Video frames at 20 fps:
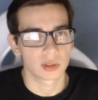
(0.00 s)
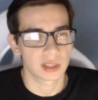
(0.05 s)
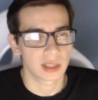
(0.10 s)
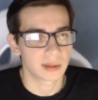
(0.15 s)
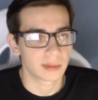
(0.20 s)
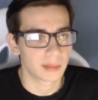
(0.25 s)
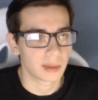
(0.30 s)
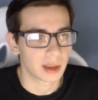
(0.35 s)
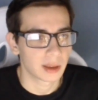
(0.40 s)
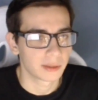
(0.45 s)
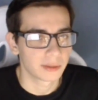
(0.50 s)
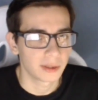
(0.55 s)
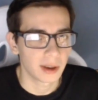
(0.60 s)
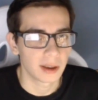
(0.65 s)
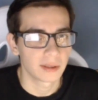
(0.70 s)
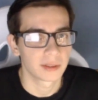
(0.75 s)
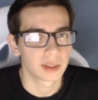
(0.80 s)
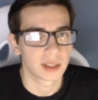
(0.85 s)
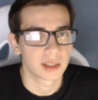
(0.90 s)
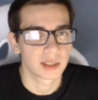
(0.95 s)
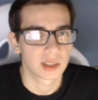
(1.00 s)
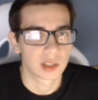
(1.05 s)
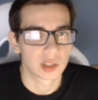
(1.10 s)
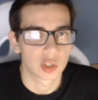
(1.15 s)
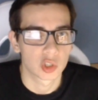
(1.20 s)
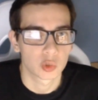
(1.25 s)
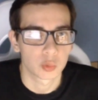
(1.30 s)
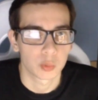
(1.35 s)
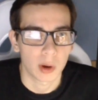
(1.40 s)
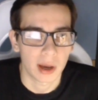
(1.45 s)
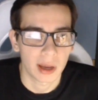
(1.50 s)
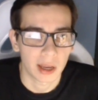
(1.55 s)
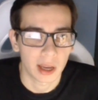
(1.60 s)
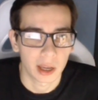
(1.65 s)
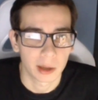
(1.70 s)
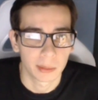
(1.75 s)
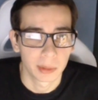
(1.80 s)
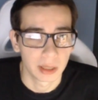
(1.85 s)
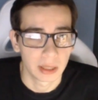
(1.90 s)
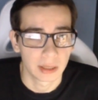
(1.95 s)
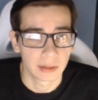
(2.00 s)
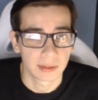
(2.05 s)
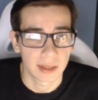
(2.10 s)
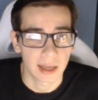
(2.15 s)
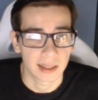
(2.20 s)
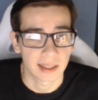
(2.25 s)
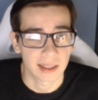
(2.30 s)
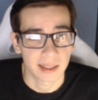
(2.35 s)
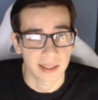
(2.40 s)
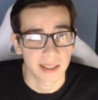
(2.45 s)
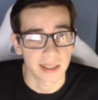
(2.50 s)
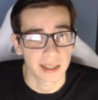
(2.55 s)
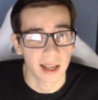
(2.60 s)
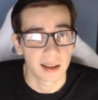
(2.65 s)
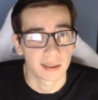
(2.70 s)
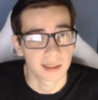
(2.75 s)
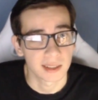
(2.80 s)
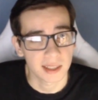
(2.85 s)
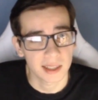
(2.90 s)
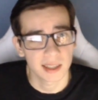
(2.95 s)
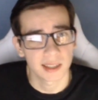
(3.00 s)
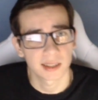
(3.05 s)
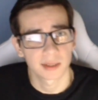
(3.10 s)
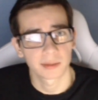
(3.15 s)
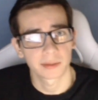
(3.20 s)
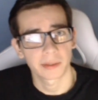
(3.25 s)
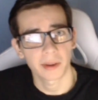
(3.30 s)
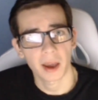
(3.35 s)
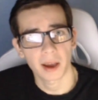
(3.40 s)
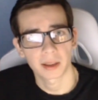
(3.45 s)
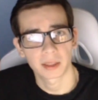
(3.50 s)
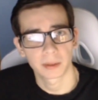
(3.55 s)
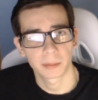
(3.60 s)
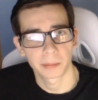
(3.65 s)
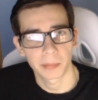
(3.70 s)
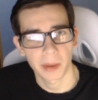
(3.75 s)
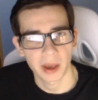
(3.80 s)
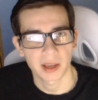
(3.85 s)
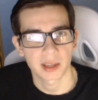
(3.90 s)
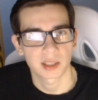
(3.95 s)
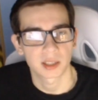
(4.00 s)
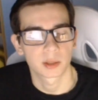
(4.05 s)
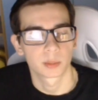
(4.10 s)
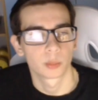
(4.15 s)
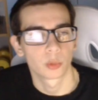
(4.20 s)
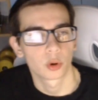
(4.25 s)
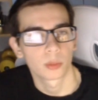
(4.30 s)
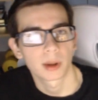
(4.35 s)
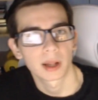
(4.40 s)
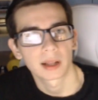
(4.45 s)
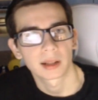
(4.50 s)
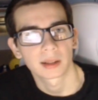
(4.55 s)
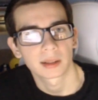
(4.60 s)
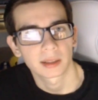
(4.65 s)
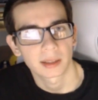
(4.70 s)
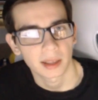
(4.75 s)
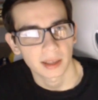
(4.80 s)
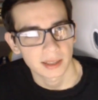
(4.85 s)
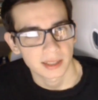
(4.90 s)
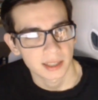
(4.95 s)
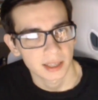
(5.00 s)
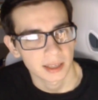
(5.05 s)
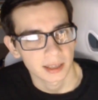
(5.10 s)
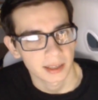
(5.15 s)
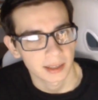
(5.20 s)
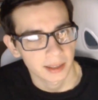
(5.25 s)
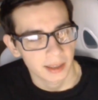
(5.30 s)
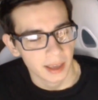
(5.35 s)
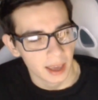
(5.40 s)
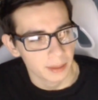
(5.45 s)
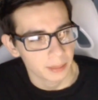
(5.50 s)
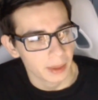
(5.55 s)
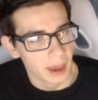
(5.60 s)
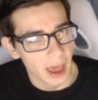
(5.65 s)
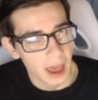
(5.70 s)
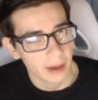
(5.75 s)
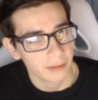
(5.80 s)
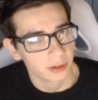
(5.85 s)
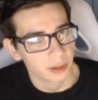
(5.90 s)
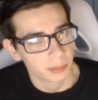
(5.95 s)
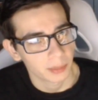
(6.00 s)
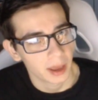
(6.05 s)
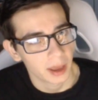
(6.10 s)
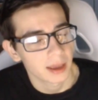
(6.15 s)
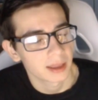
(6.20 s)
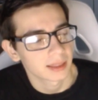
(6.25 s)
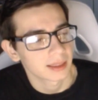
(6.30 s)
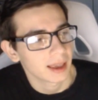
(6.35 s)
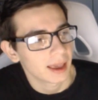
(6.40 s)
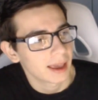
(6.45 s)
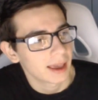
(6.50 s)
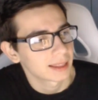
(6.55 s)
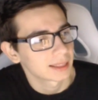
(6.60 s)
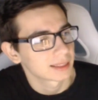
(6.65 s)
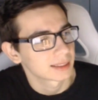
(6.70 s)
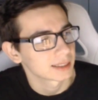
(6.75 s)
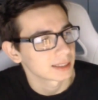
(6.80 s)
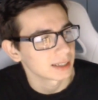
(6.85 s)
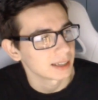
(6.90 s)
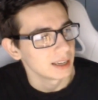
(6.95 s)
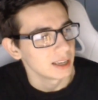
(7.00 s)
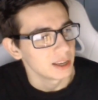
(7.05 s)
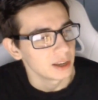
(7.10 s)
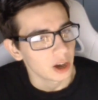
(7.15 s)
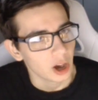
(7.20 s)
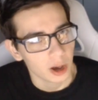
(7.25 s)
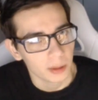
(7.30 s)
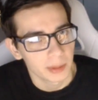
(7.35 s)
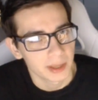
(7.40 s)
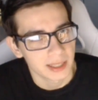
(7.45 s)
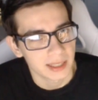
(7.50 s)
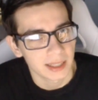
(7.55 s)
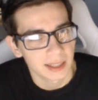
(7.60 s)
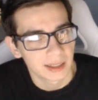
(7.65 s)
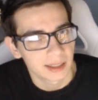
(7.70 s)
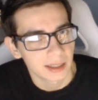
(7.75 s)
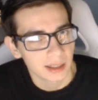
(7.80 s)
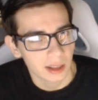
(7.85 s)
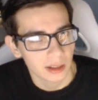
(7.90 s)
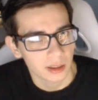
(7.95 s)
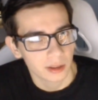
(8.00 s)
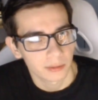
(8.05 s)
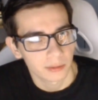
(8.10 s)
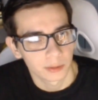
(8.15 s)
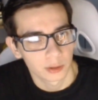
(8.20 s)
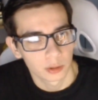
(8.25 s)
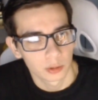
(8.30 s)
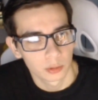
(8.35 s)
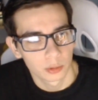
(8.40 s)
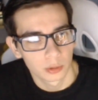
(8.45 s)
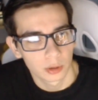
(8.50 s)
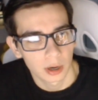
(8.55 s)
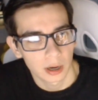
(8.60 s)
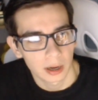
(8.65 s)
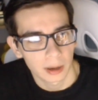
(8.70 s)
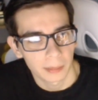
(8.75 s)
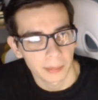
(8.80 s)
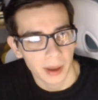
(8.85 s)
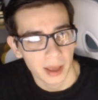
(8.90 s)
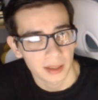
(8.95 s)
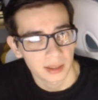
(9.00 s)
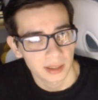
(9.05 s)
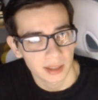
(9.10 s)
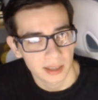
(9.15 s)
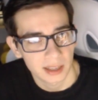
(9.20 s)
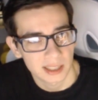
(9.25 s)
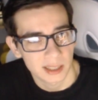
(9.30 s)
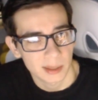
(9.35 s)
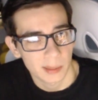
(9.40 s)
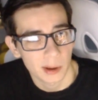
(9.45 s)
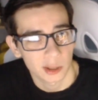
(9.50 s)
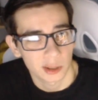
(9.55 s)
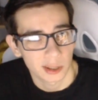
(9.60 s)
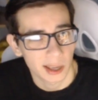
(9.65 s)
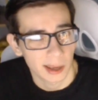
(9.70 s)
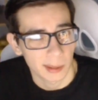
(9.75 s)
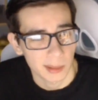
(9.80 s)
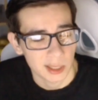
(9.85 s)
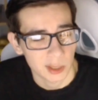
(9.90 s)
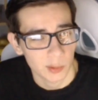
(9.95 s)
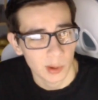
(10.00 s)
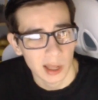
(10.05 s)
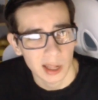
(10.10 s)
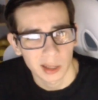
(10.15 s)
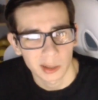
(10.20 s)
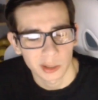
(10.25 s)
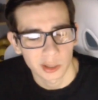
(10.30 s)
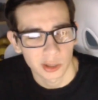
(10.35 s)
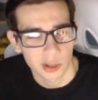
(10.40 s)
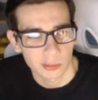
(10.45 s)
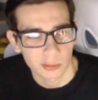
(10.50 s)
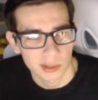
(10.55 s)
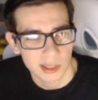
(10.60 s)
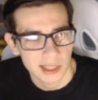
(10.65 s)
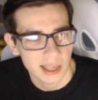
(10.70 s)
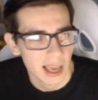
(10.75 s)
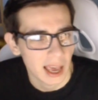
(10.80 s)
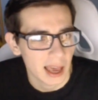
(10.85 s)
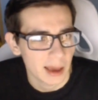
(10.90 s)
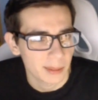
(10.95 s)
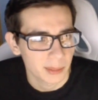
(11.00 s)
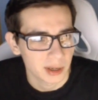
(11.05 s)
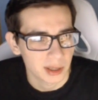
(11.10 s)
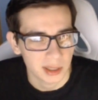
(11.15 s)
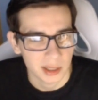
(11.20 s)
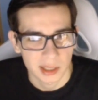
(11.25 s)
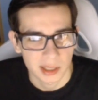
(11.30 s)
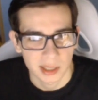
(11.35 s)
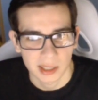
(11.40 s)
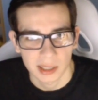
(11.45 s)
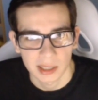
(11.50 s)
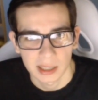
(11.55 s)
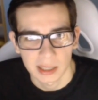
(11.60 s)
are my 5 reasons why I believe that Racing Ovals is in fact the best mobile racing game ever made. And obviously there are a few bad things about the game as well, you know, scammers,